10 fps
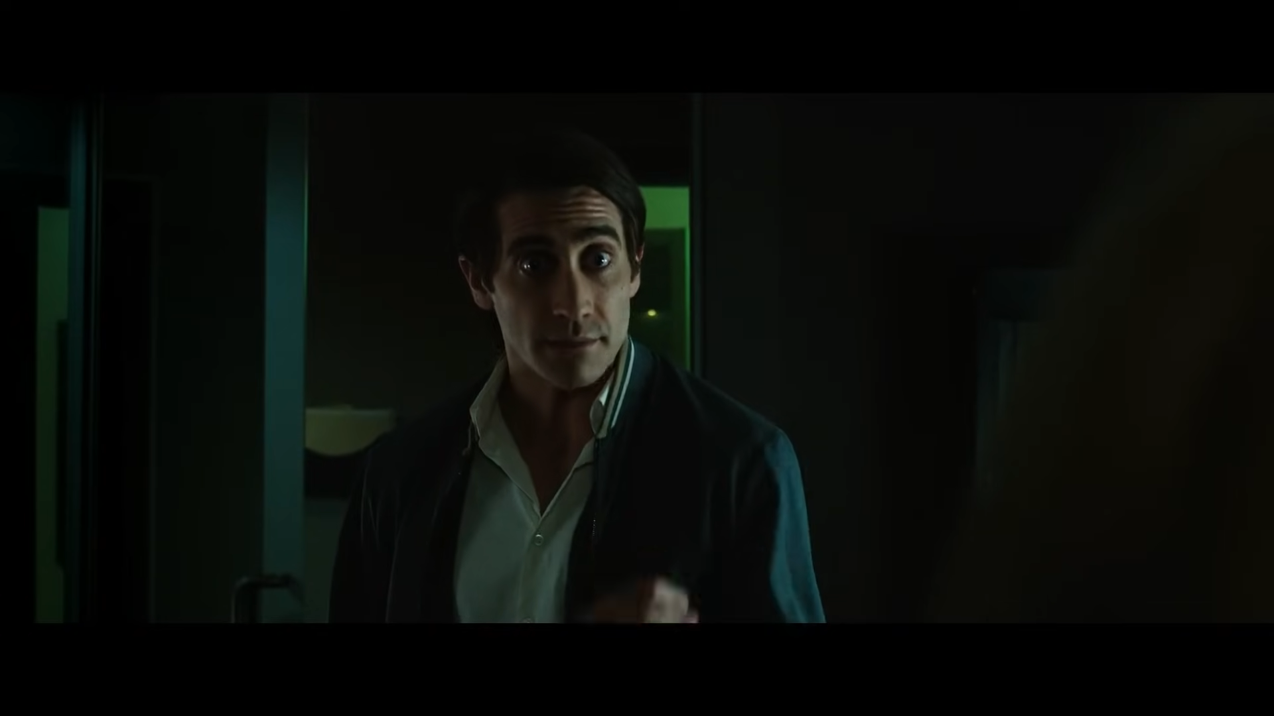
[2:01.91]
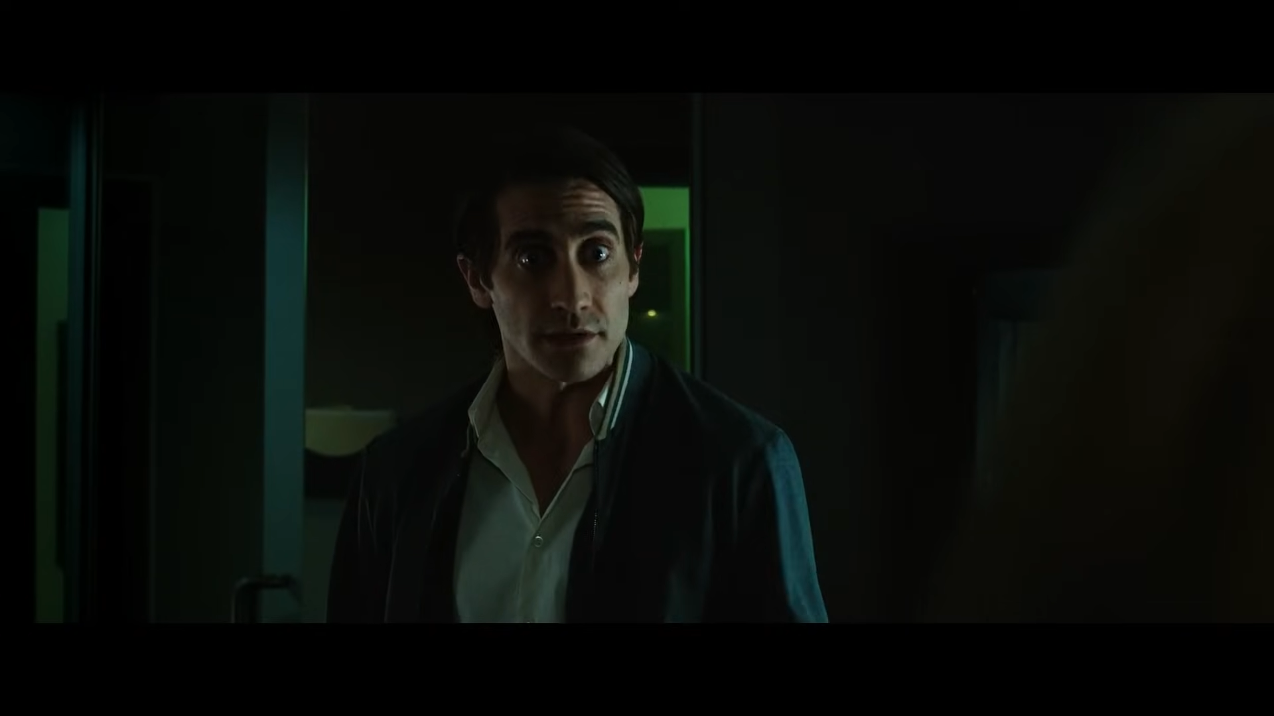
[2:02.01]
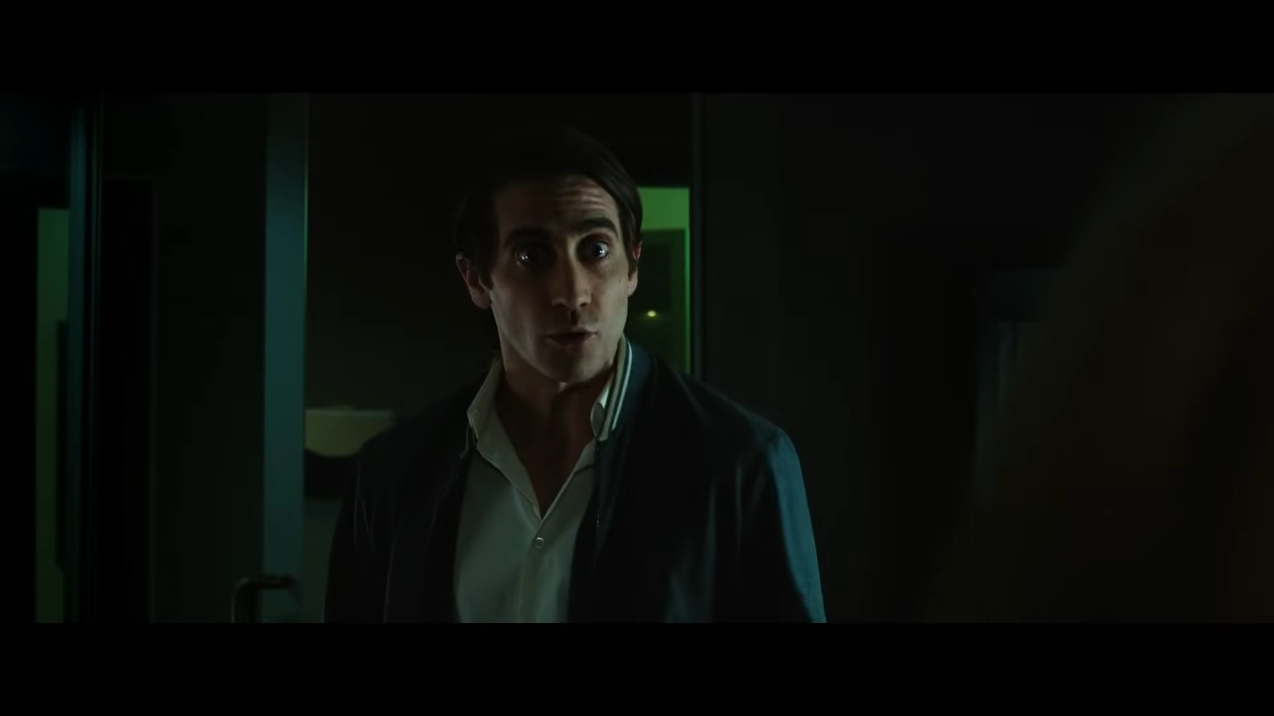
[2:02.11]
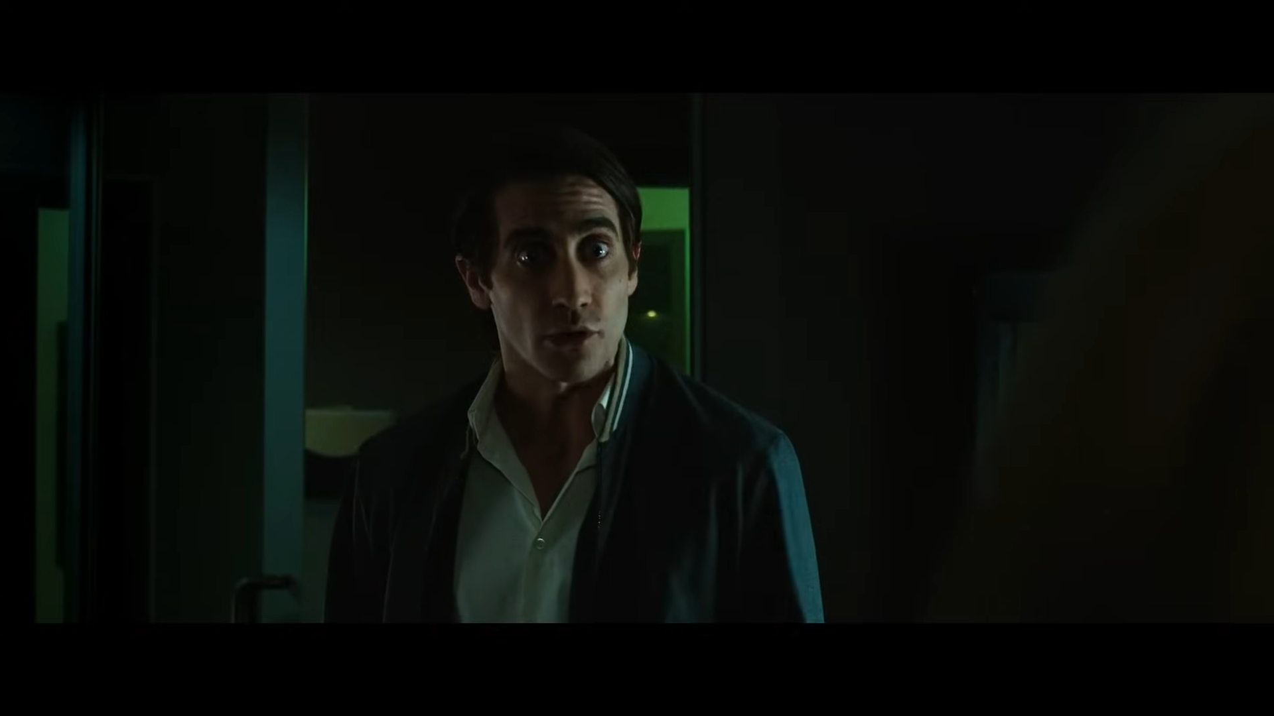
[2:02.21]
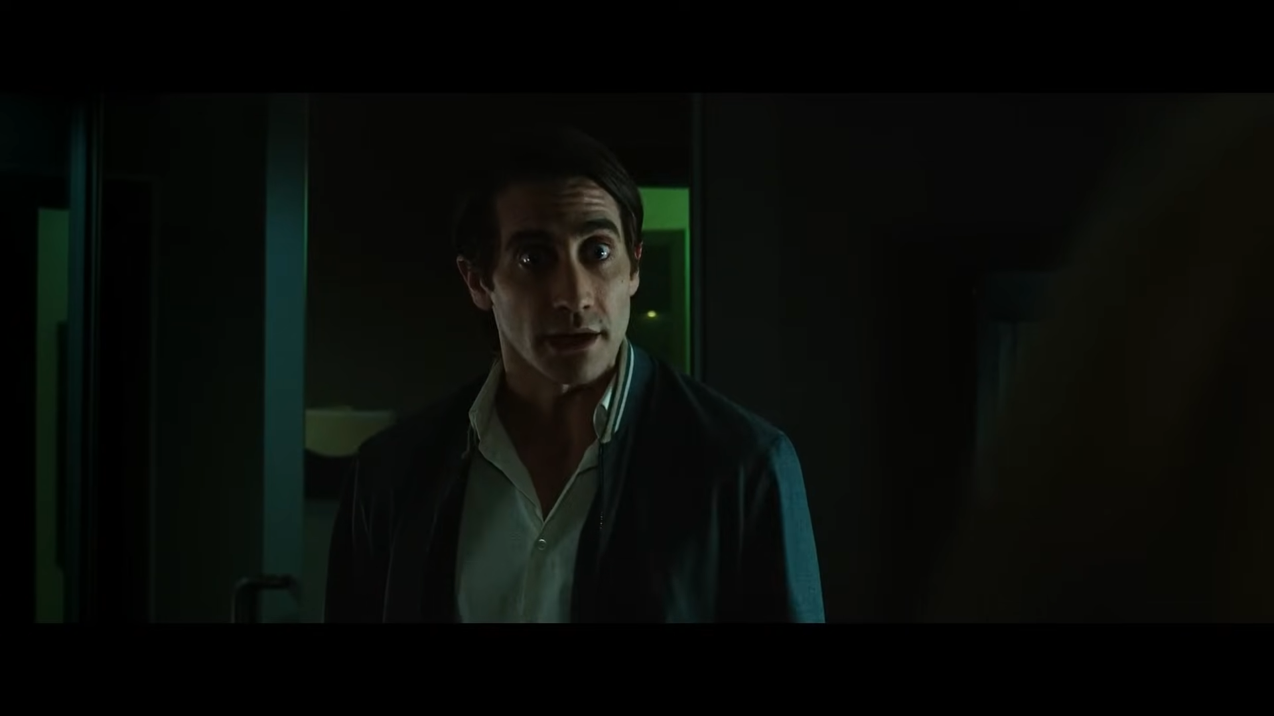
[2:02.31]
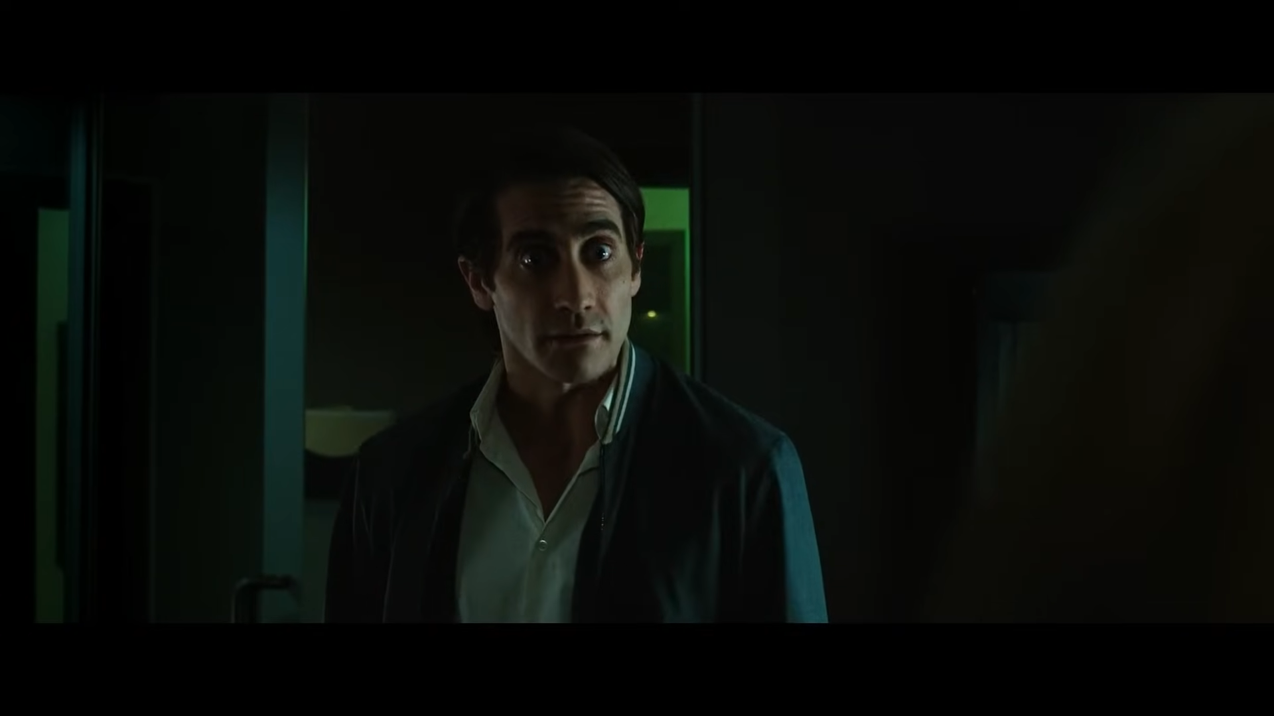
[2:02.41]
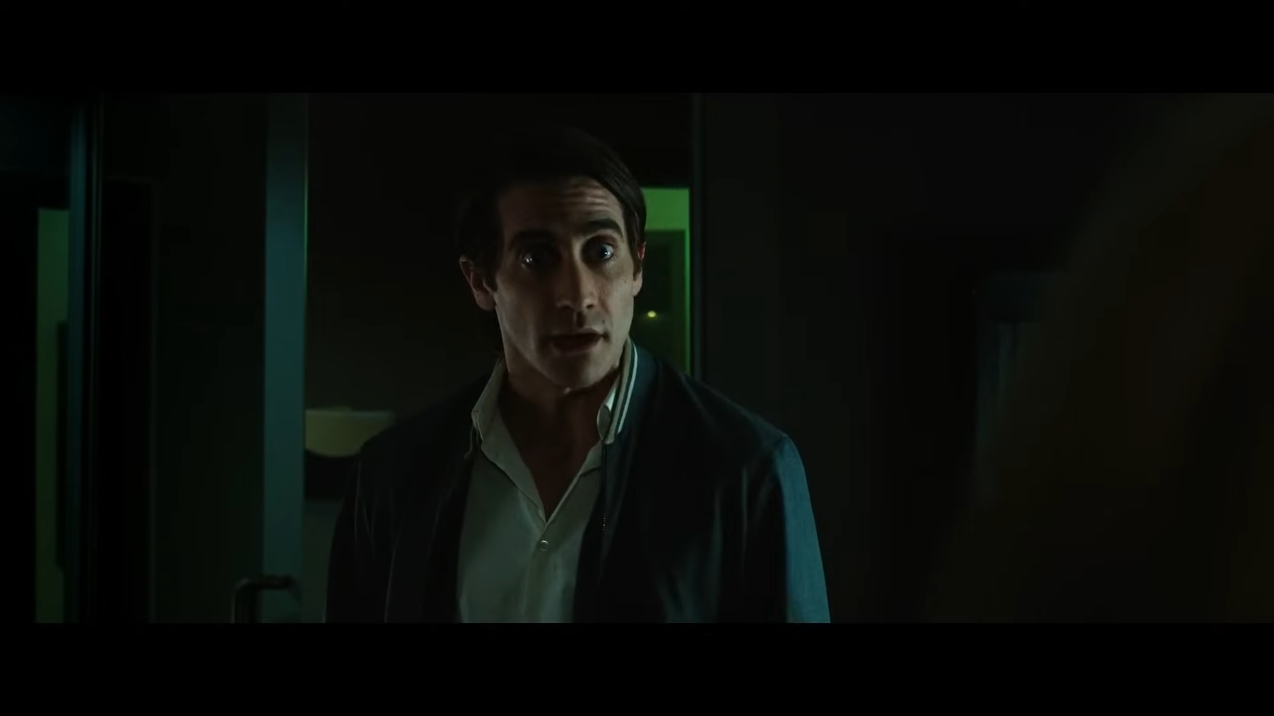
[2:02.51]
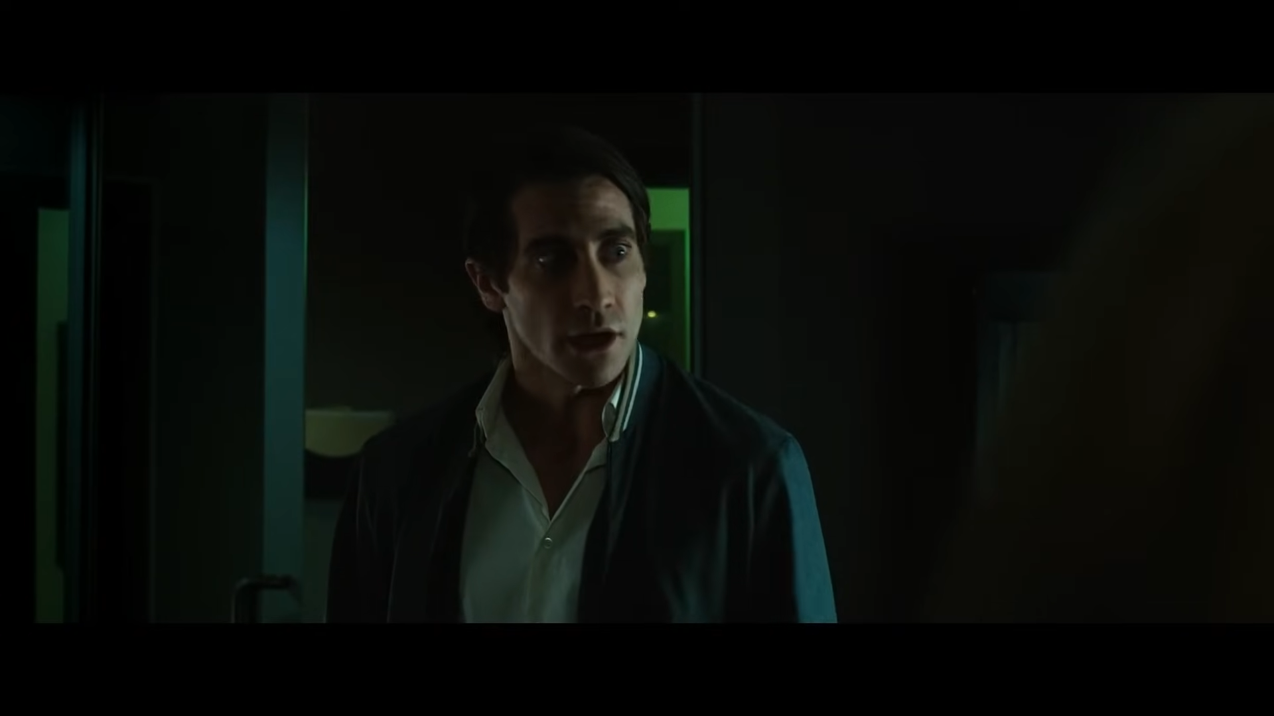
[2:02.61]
them this morning.